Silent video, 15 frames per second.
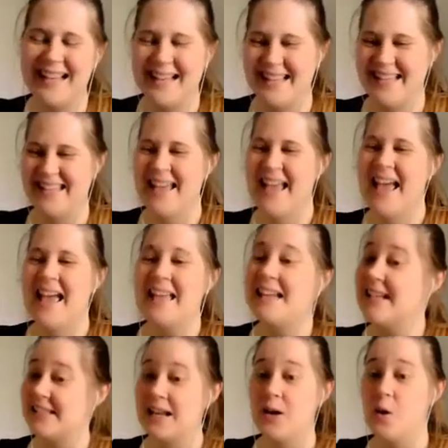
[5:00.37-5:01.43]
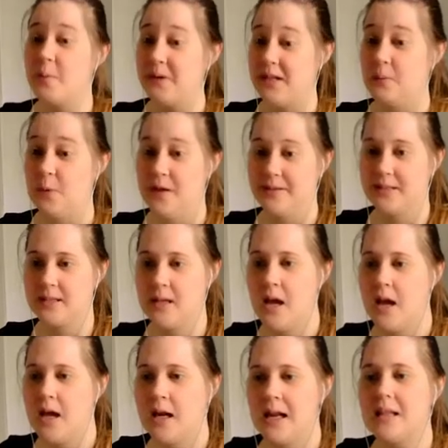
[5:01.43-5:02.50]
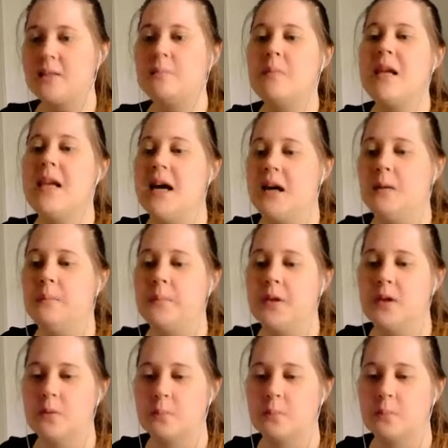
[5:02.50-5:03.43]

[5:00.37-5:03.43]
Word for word: he doesn't know what he wants. Let me help you